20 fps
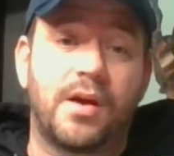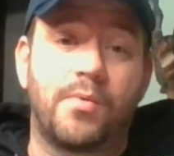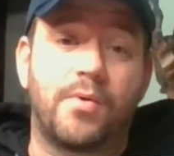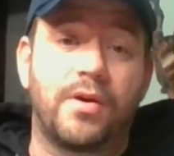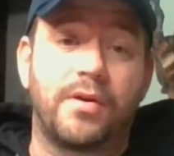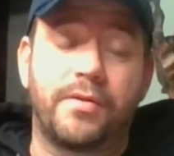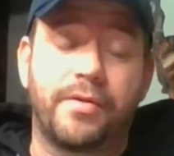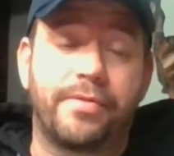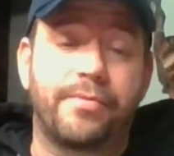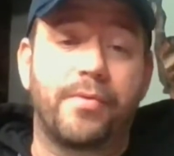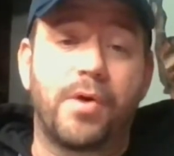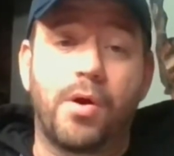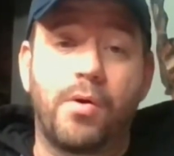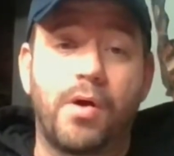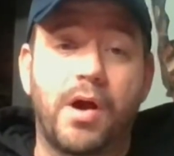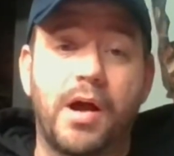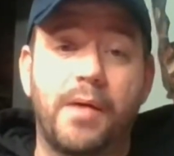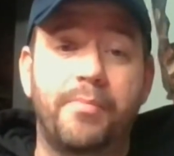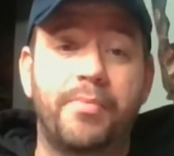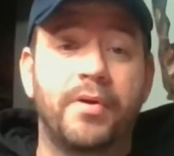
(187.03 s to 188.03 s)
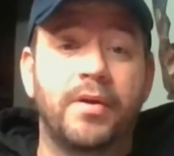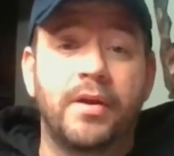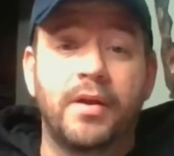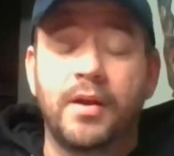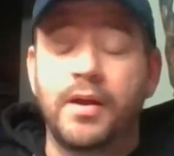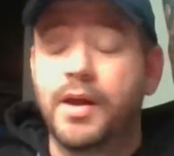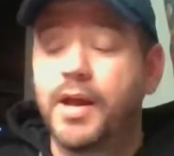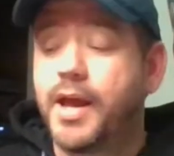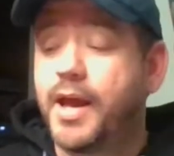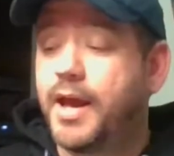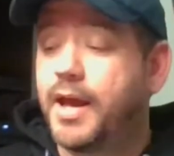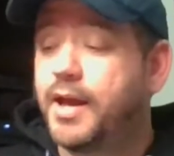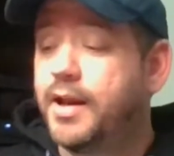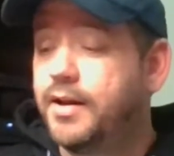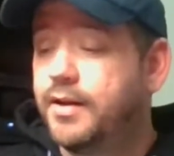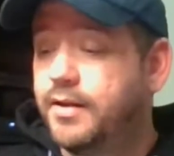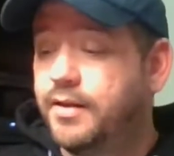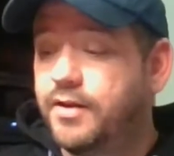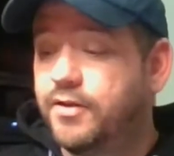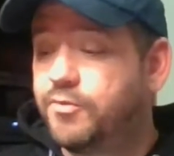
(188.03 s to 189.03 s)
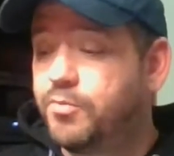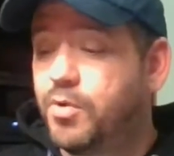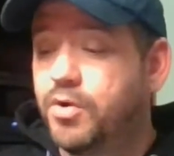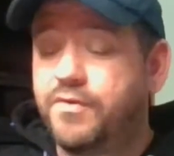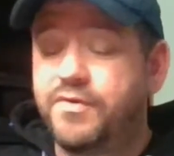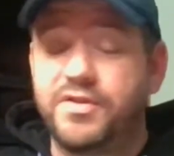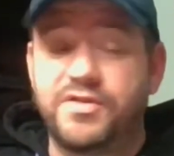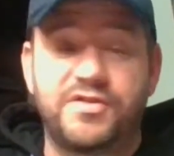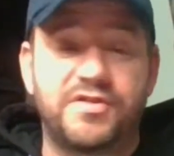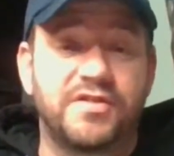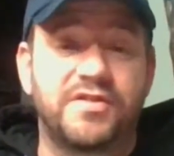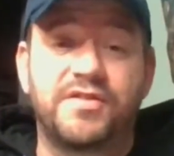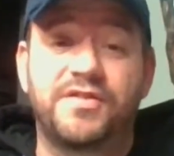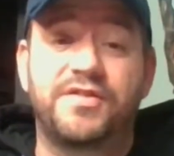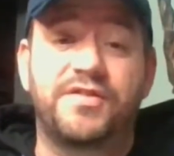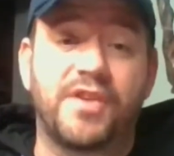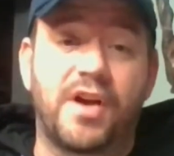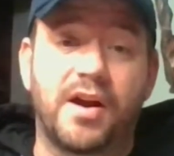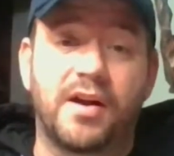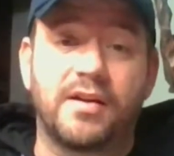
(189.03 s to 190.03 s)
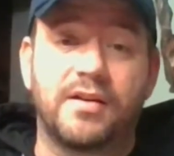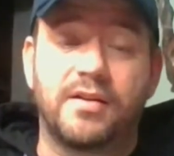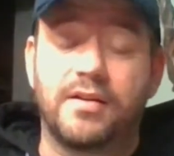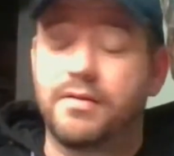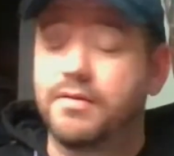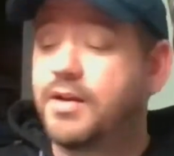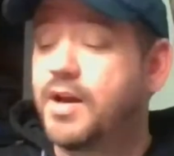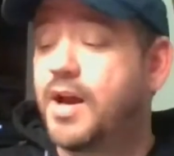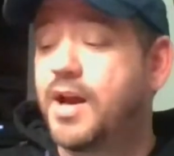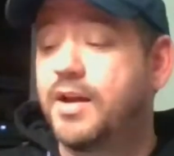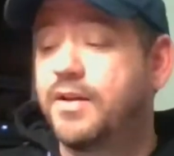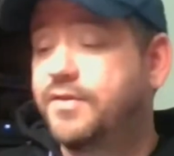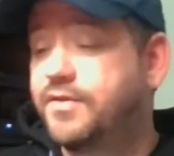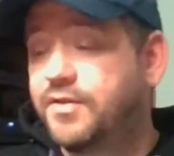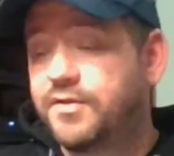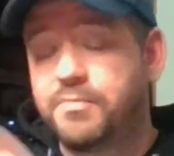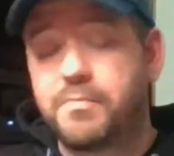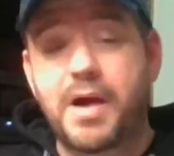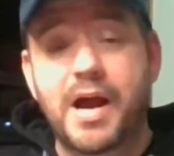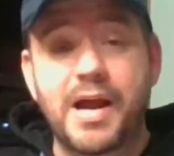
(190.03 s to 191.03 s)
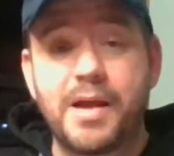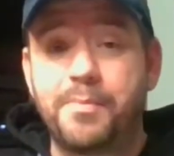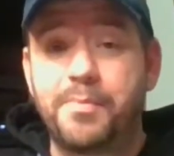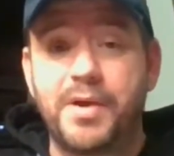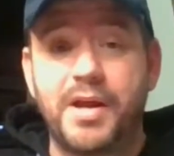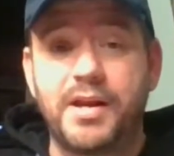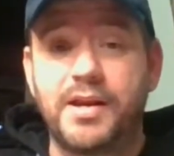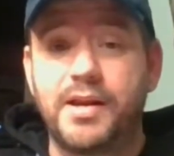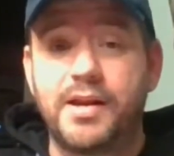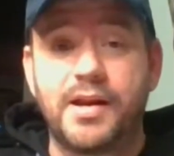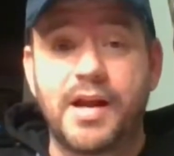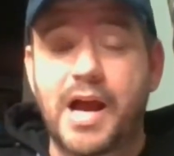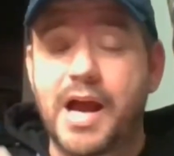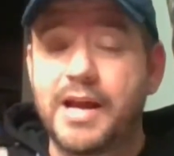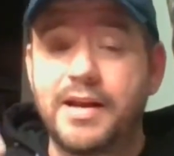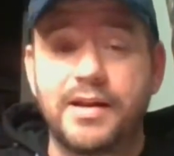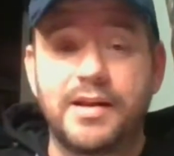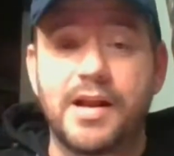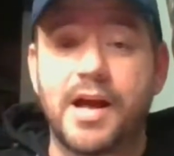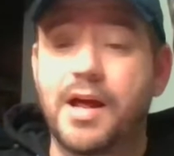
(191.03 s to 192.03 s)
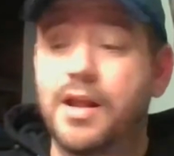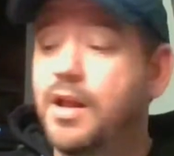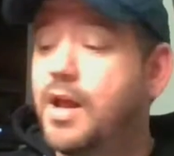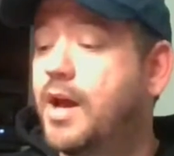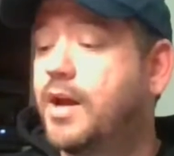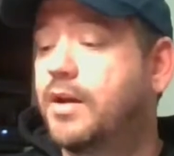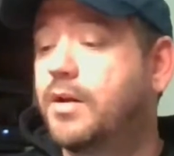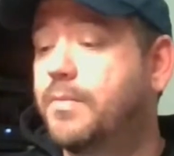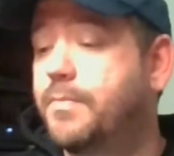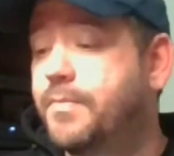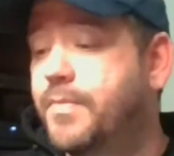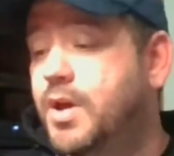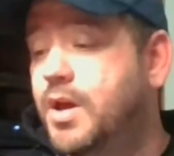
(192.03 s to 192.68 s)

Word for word: I wanted to throw up, and these movies just suck. Okay, it's just my opinion. I did not like them.